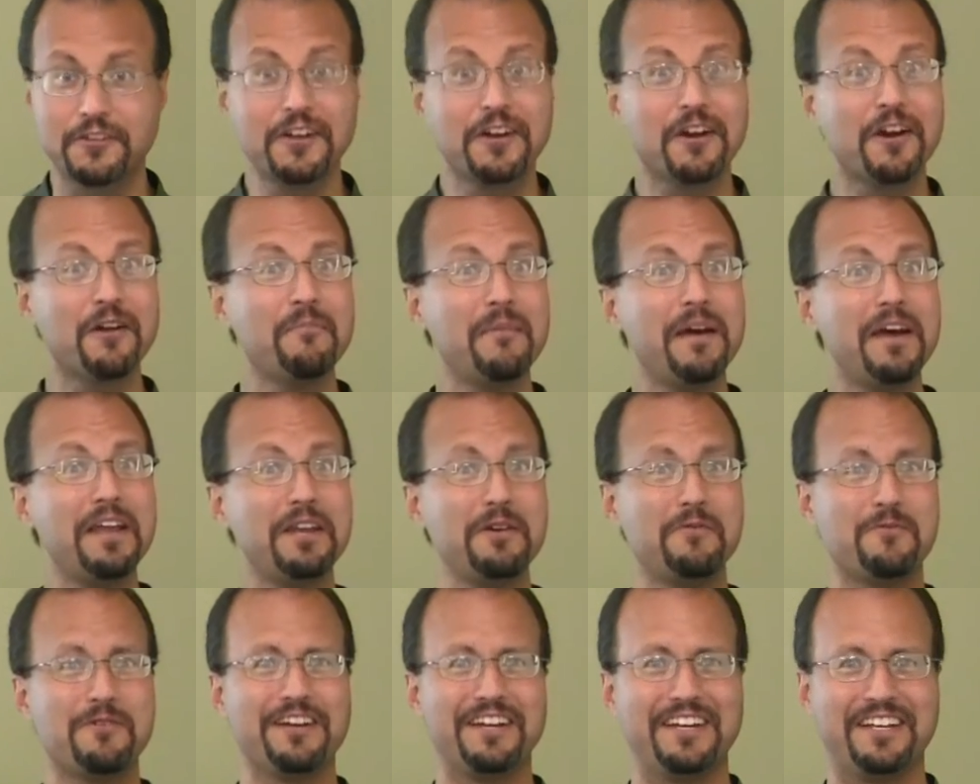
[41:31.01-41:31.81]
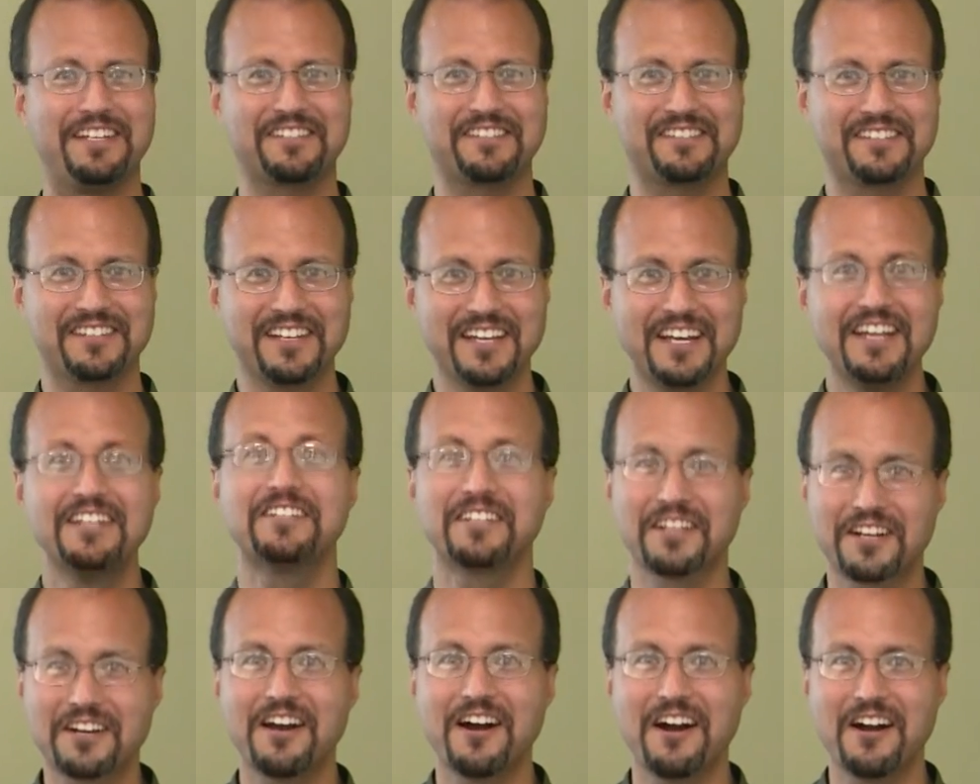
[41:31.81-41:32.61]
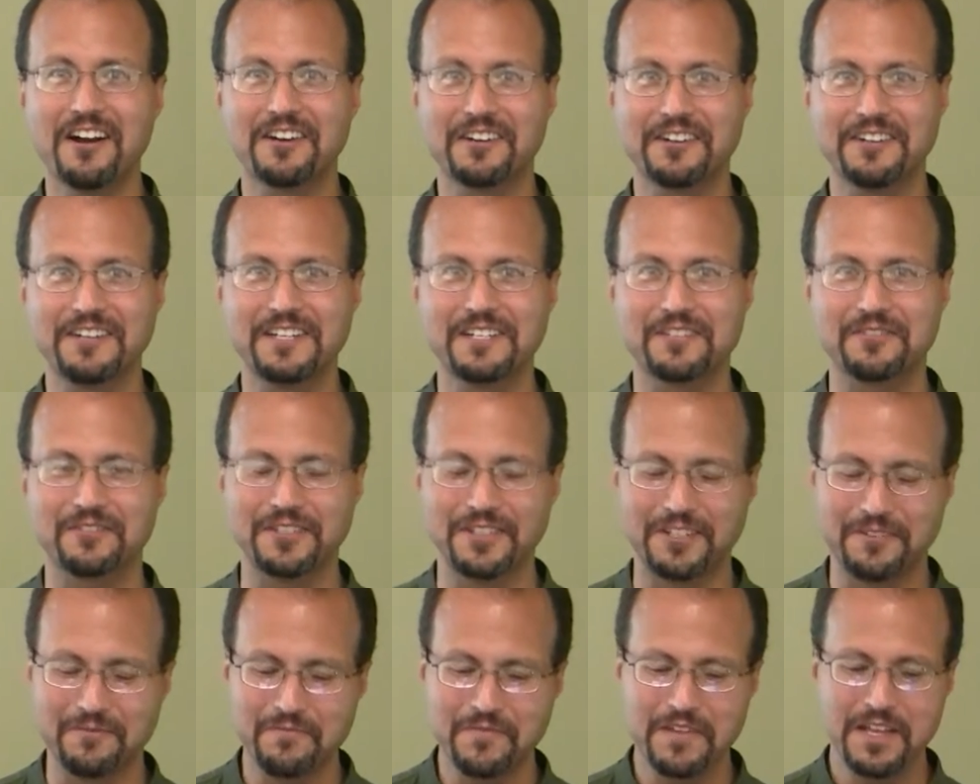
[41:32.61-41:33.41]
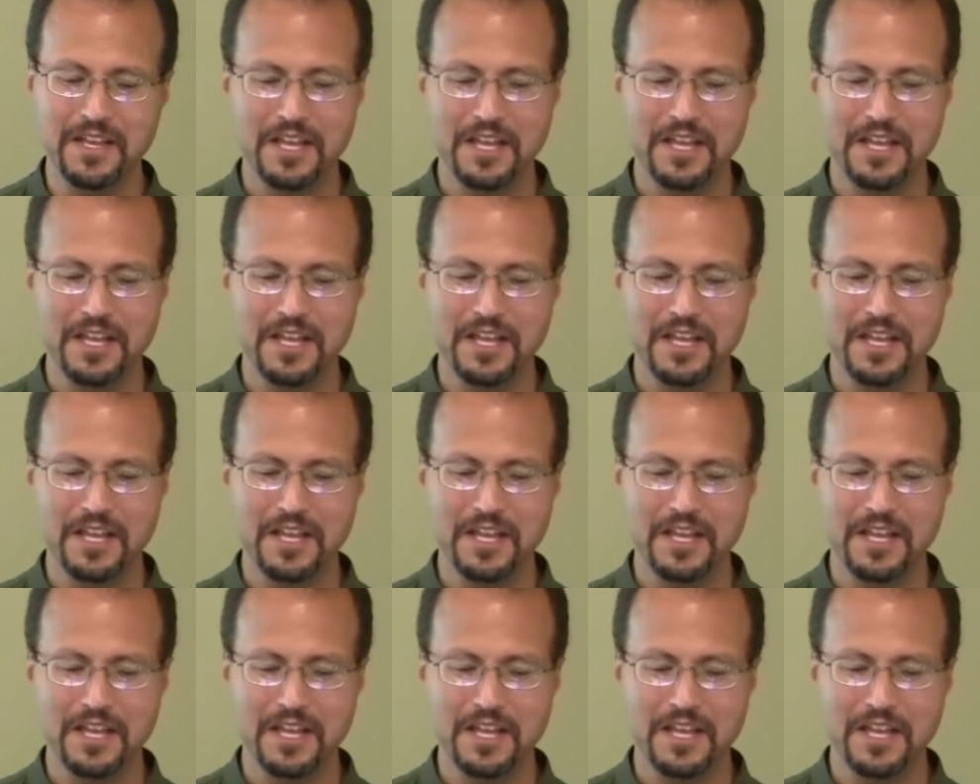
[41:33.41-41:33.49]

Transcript: There are many ways to conquer Israel.